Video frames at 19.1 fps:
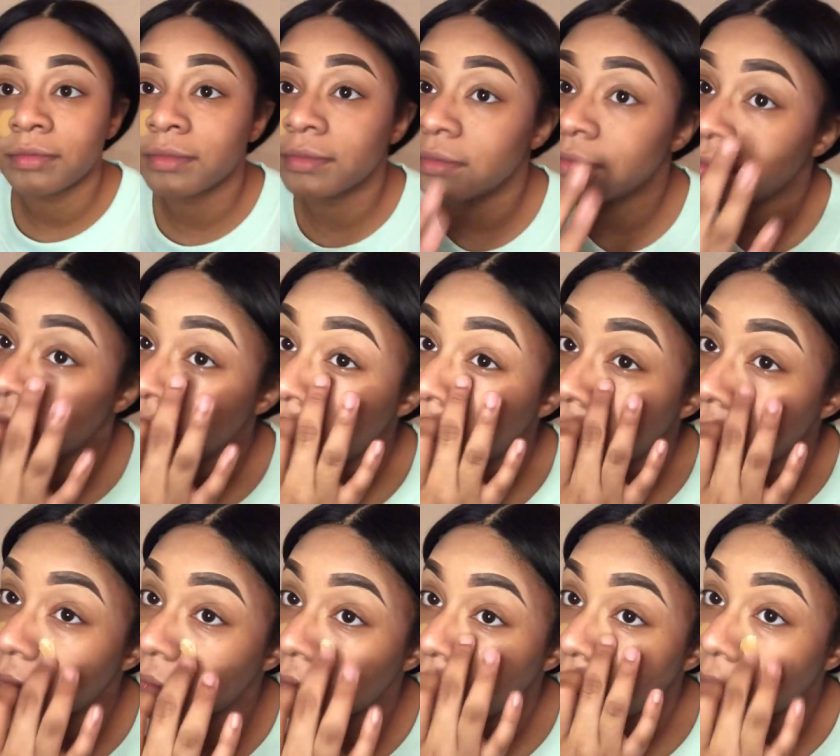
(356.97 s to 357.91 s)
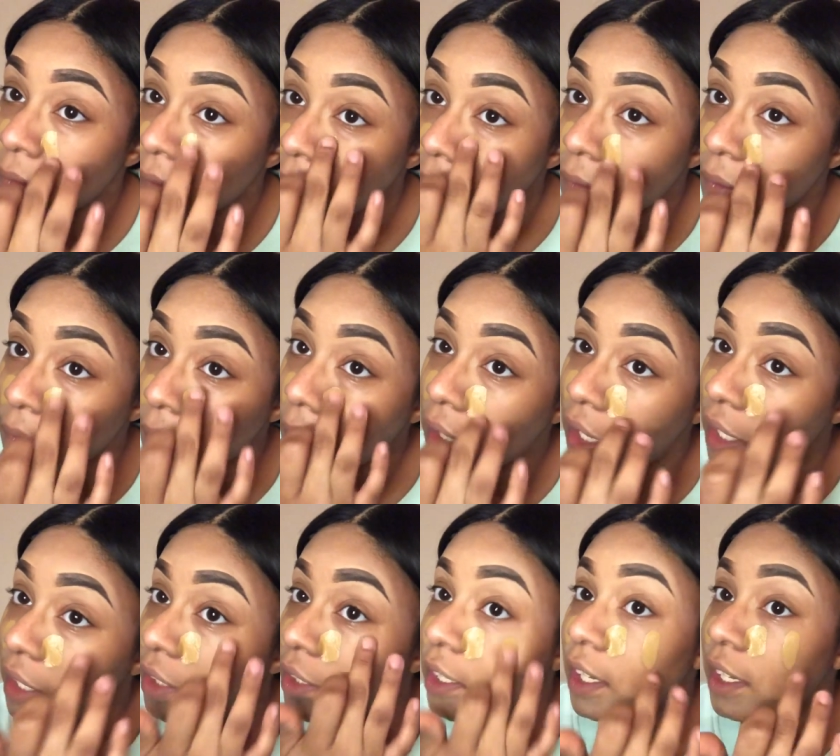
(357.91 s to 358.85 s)
so next I
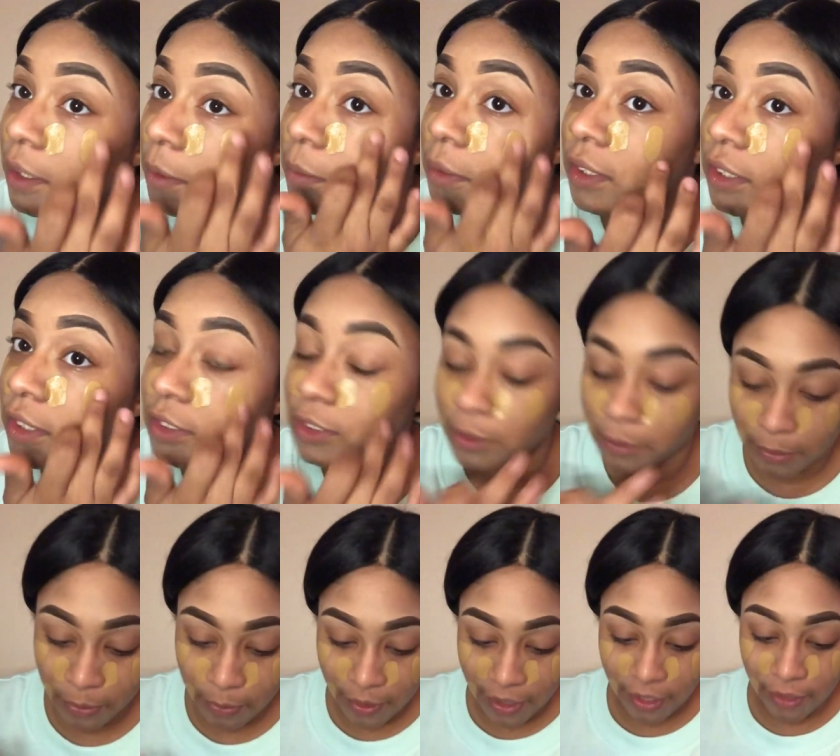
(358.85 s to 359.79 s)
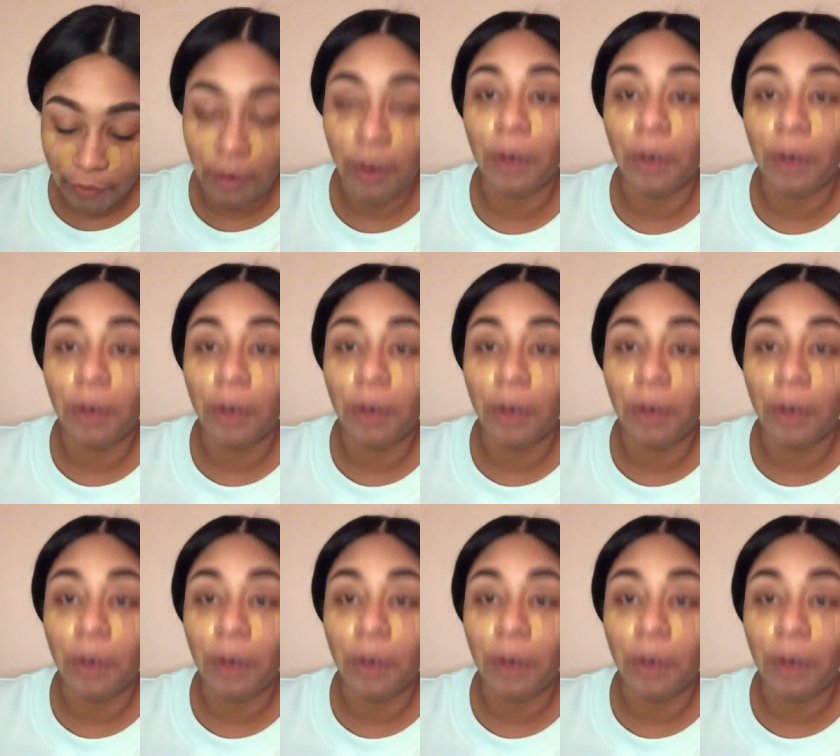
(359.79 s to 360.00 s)
just keep